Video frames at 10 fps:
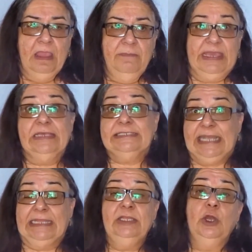because
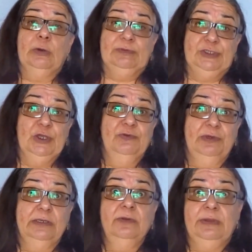then the
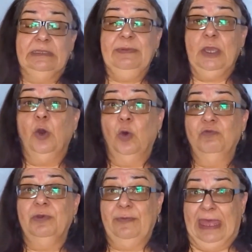observer will be
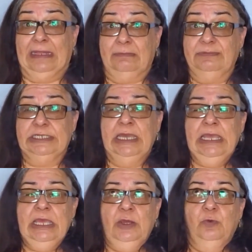overwhelmed,
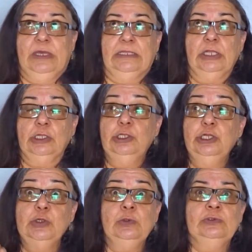will
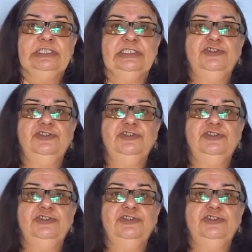lose the